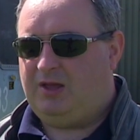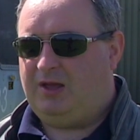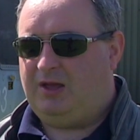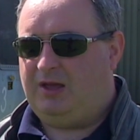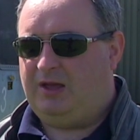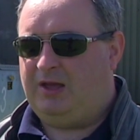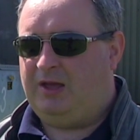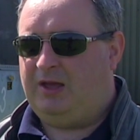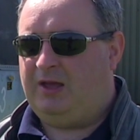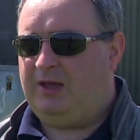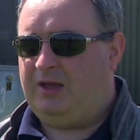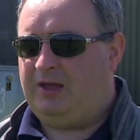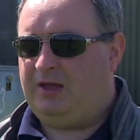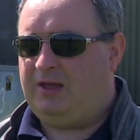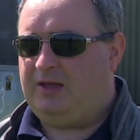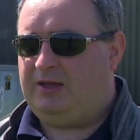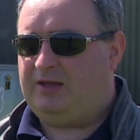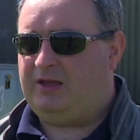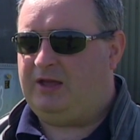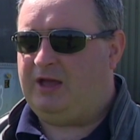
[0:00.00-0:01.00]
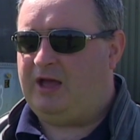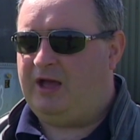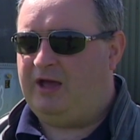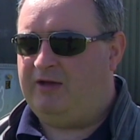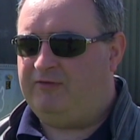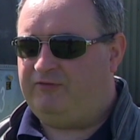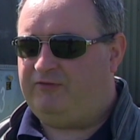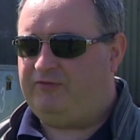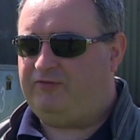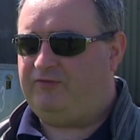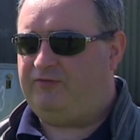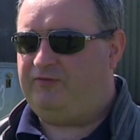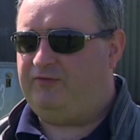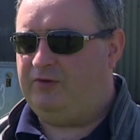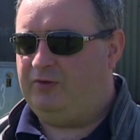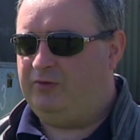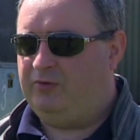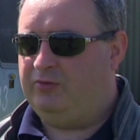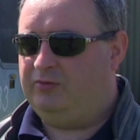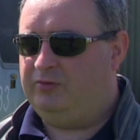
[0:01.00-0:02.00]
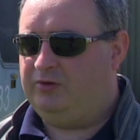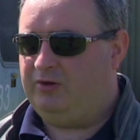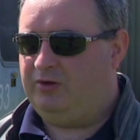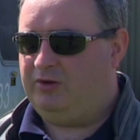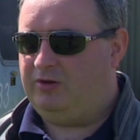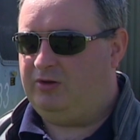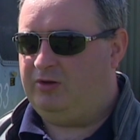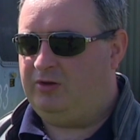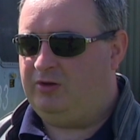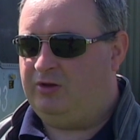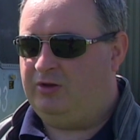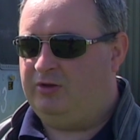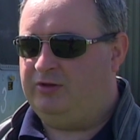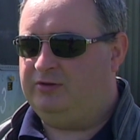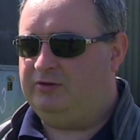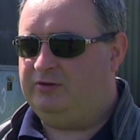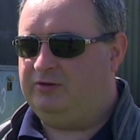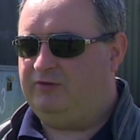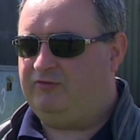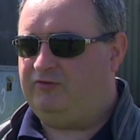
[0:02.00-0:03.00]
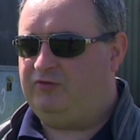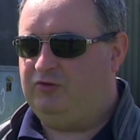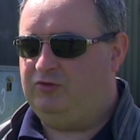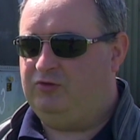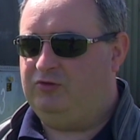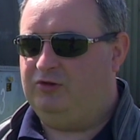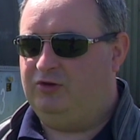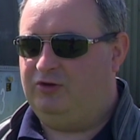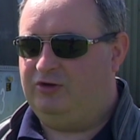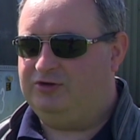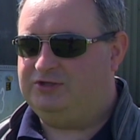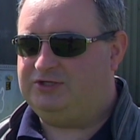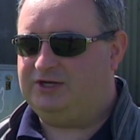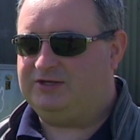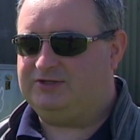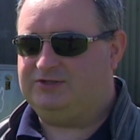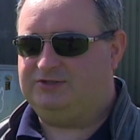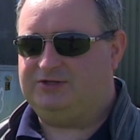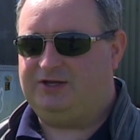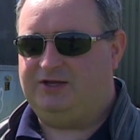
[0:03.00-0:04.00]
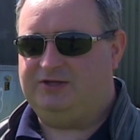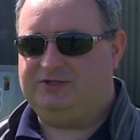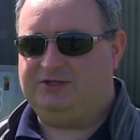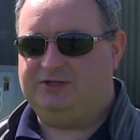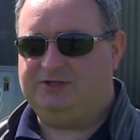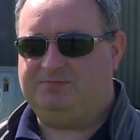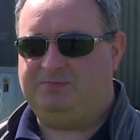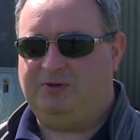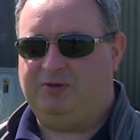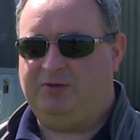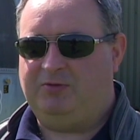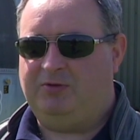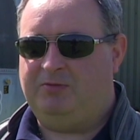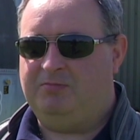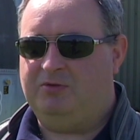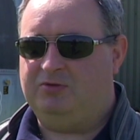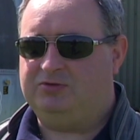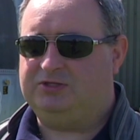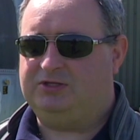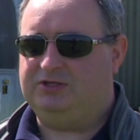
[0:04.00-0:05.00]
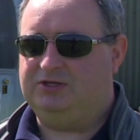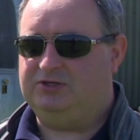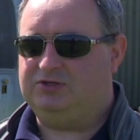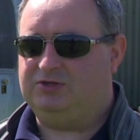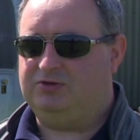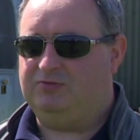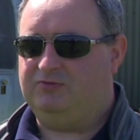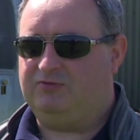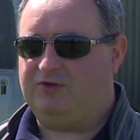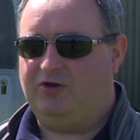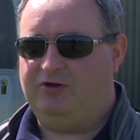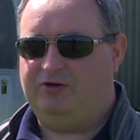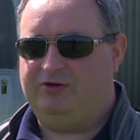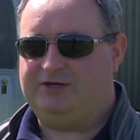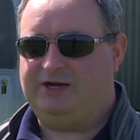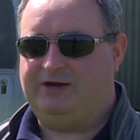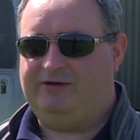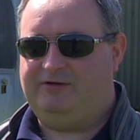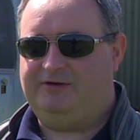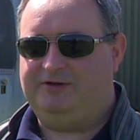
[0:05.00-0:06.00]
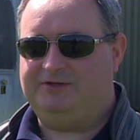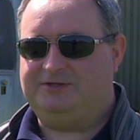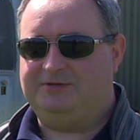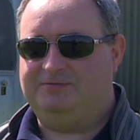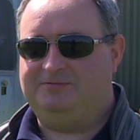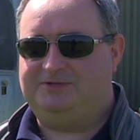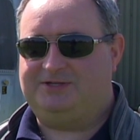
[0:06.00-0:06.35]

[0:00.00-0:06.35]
Uh, have flown on a few large exercises, but they were mostly to do with counterterrorism